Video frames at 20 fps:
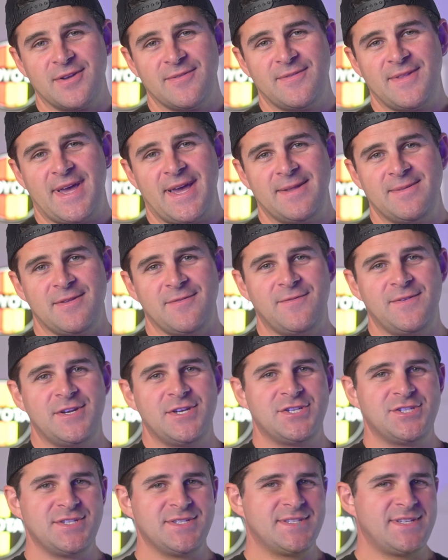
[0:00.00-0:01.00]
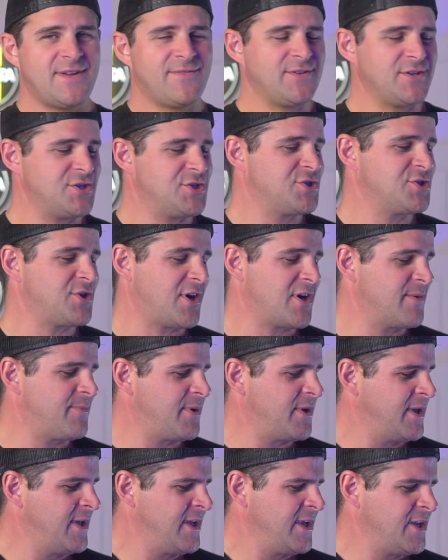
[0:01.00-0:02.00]
of that. The finish is definitely
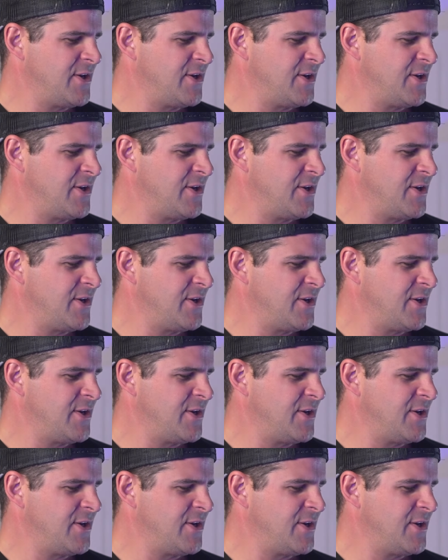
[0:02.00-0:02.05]
sharp.